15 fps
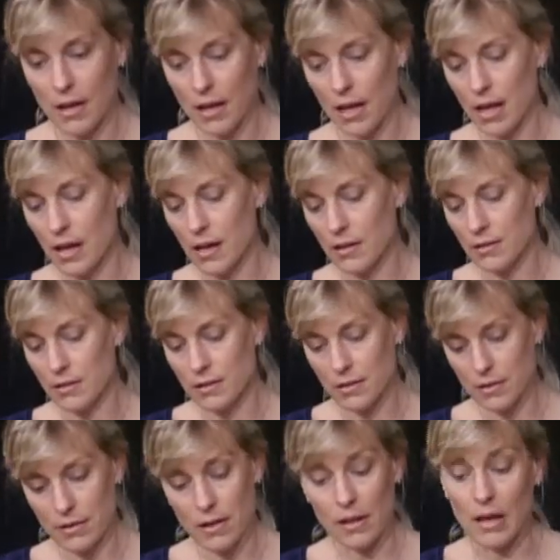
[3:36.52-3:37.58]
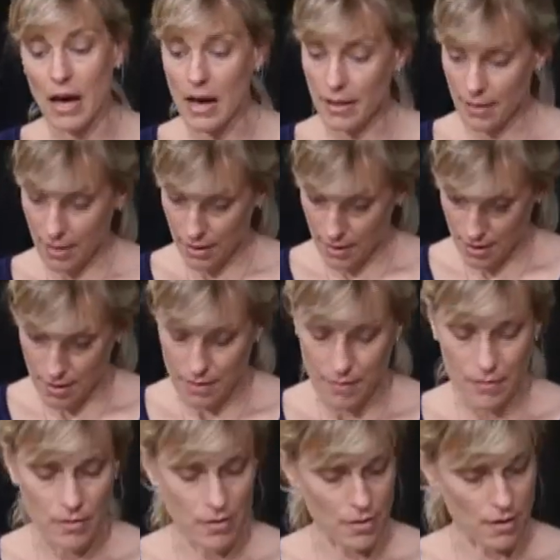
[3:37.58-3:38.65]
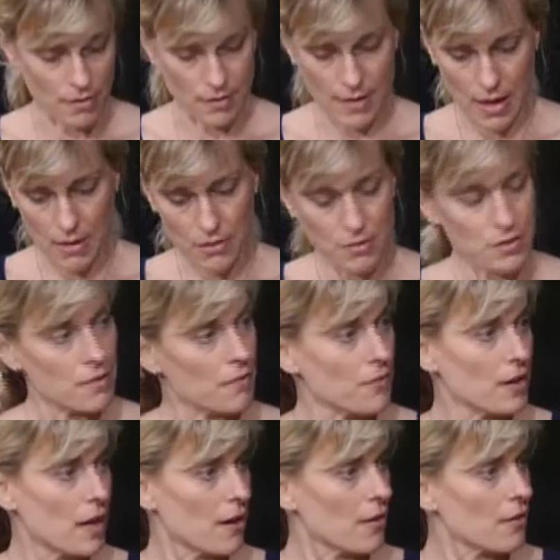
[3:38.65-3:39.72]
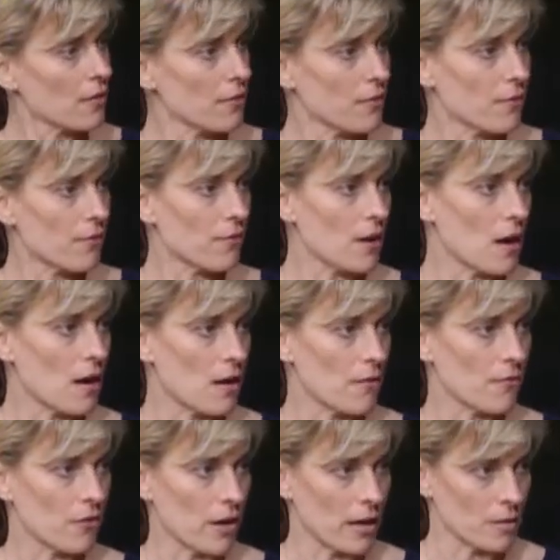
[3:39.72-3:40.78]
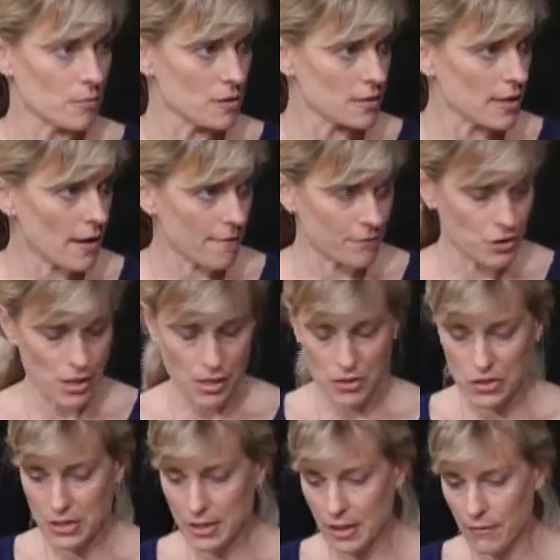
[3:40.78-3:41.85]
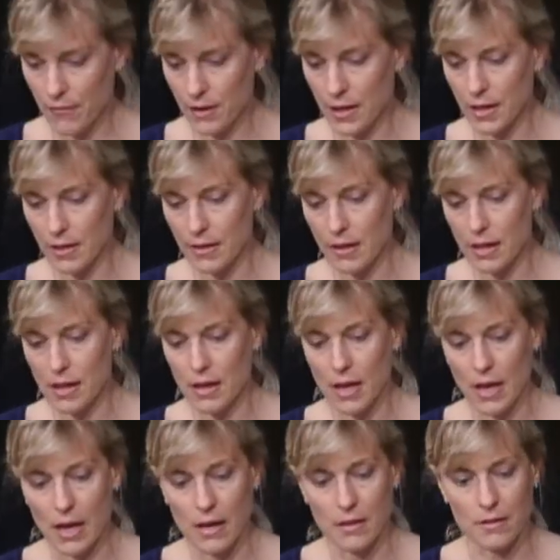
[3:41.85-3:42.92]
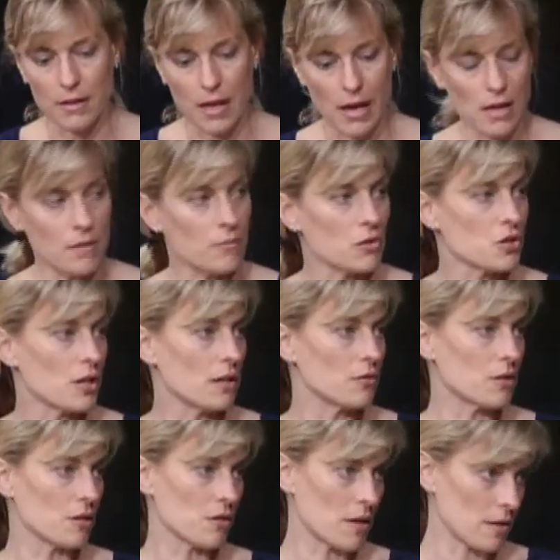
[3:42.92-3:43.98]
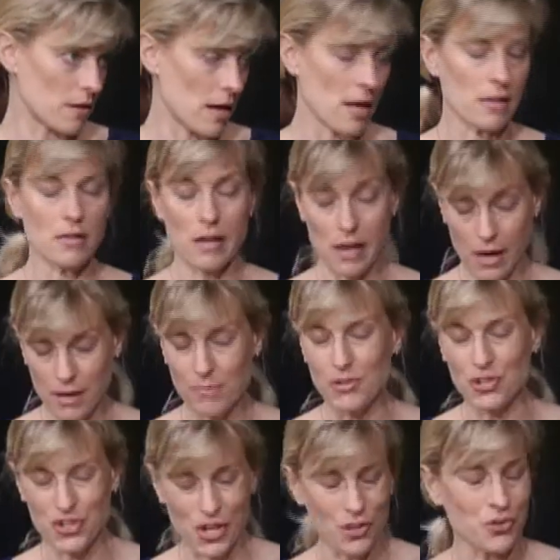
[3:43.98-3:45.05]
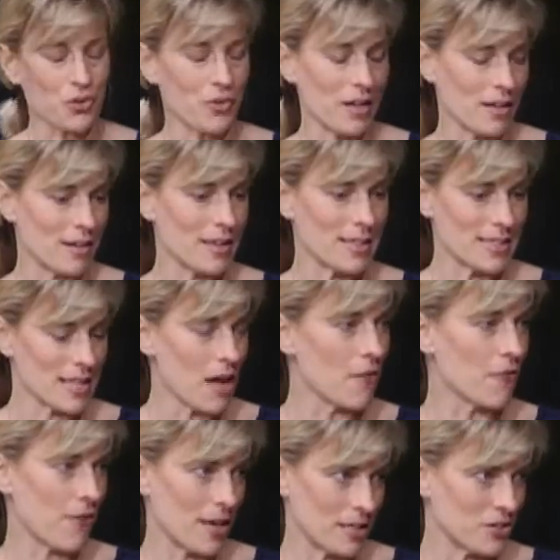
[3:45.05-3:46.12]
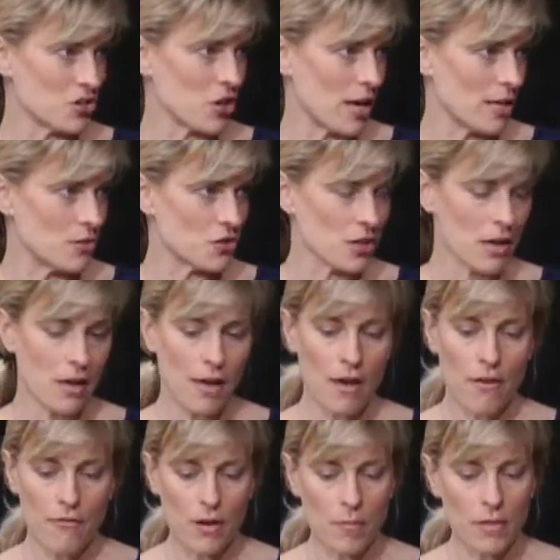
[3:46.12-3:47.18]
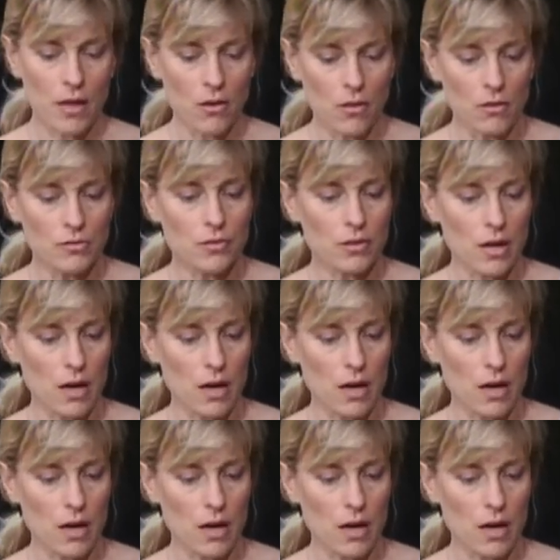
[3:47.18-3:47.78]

And a lot, the standards of care for animals have changed significantly, and animal sheltering itself has changed from the old